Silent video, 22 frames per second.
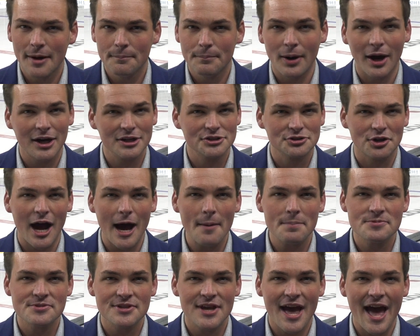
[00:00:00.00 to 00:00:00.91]
Puck
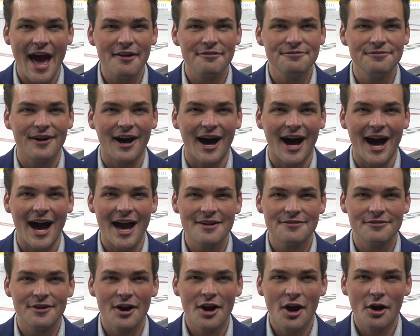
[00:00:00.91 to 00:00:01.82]
drops at
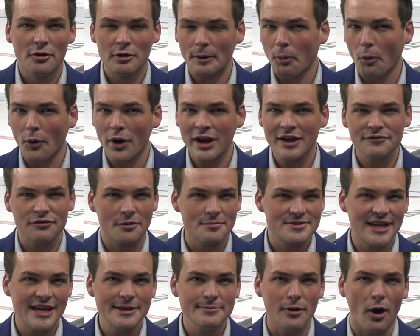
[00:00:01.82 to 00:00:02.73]
5. Reporting from
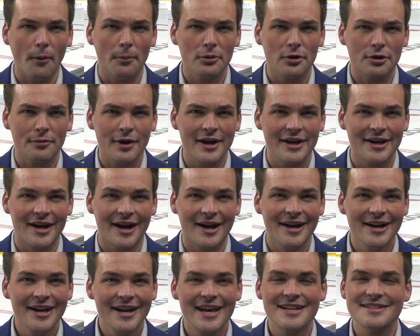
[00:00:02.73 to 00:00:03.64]
T Mobile
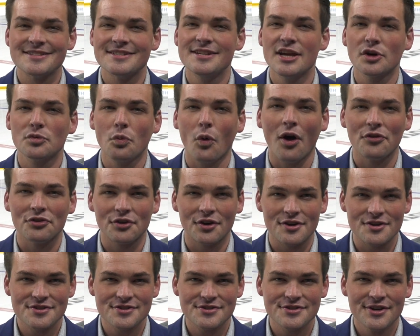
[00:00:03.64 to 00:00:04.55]
Arena, it's Nick
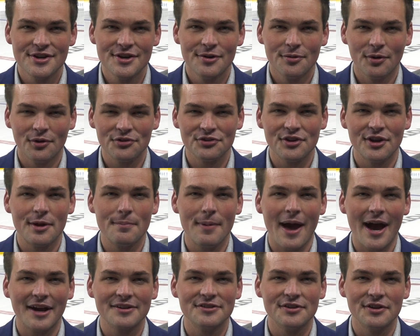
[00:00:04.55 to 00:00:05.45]
Walters. We'll send it
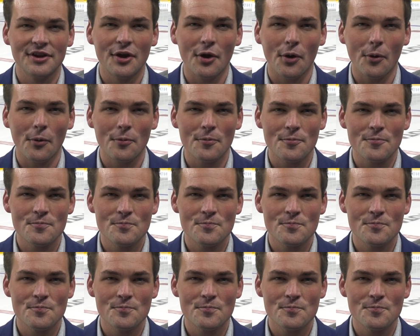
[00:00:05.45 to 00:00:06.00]
back to you.